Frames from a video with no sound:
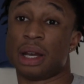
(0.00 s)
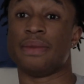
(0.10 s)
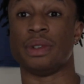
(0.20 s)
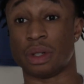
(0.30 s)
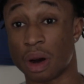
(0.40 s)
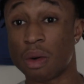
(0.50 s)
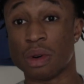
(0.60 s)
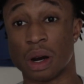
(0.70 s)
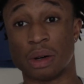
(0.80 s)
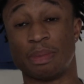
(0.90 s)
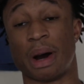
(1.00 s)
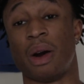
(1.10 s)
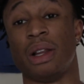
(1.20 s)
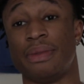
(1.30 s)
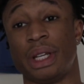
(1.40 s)
If you don't know
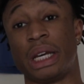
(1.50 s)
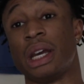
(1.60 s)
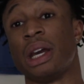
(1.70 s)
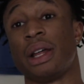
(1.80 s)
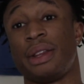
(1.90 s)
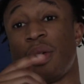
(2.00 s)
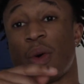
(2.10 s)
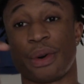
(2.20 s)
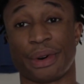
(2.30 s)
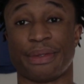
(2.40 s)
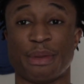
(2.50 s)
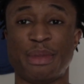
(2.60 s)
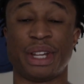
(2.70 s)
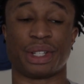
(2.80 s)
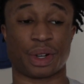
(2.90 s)
powerlifting, the order of the
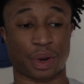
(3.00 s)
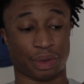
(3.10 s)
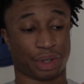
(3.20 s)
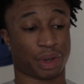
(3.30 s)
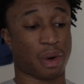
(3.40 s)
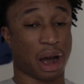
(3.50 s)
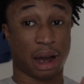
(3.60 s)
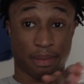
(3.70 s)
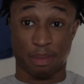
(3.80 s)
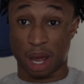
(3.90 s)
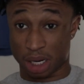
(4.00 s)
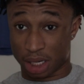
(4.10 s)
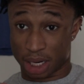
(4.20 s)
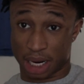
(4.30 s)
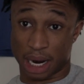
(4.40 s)
meets goes squat, bench,
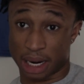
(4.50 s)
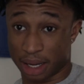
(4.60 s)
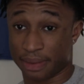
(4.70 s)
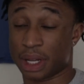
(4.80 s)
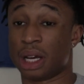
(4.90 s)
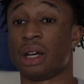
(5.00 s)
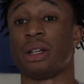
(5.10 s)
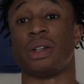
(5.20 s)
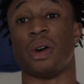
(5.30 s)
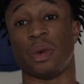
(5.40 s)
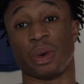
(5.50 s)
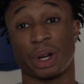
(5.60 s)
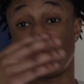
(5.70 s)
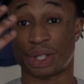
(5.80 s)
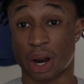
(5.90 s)
and deadlift. So we're
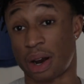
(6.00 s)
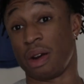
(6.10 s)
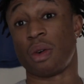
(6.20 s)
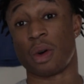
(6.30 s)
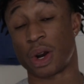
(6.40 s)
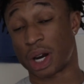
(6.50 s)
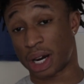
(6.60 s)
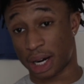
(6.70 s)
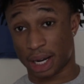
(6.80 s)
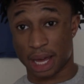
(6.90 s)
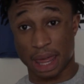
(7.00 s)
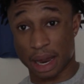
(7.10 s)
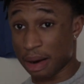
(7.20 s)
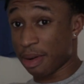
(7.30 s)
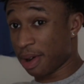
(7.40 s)
gonna start in order and
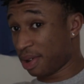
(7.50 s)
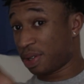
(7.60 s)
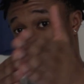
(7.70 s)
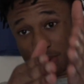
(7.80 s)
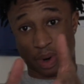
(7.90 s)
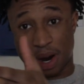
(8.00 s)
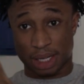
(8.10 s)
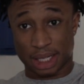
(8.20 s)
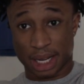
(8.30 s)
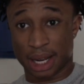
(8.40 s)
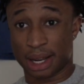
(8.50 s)
then progress.